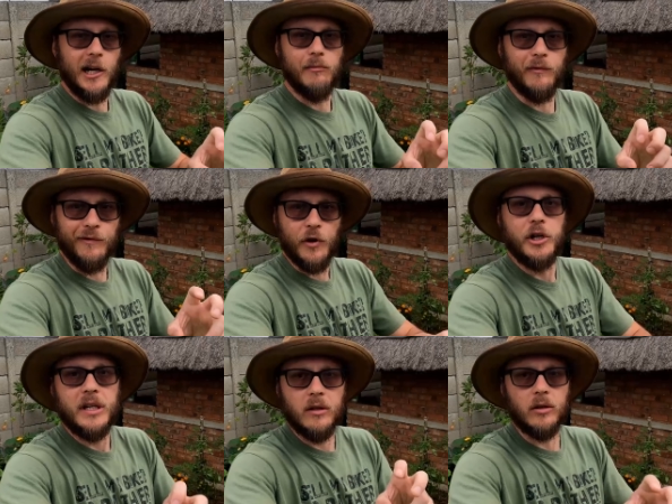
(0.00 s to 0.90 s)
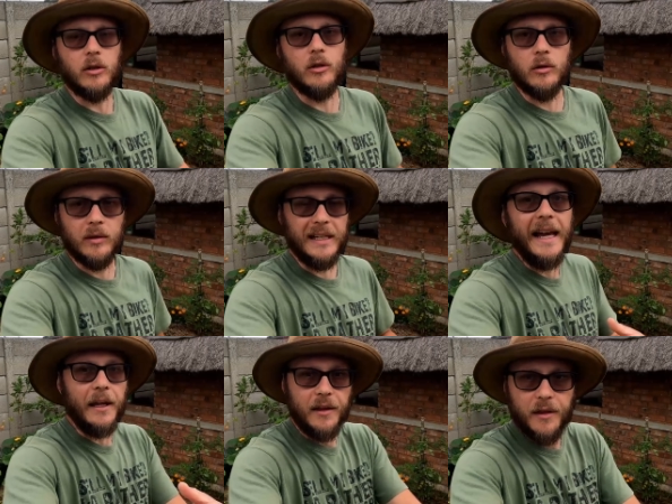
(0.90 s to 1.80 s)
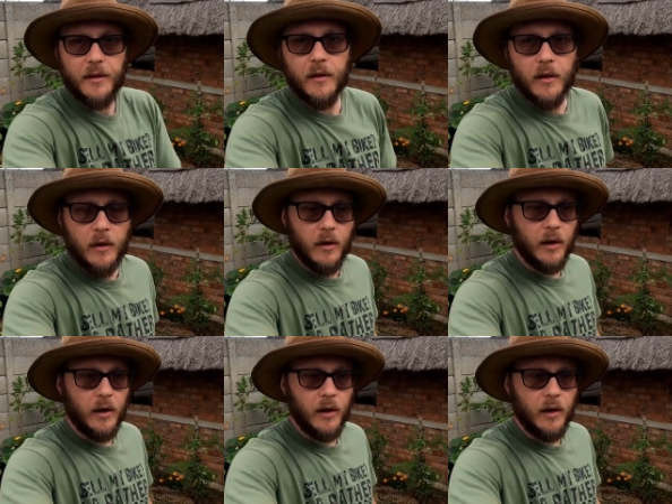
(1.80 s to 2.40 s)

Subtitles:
vertical length.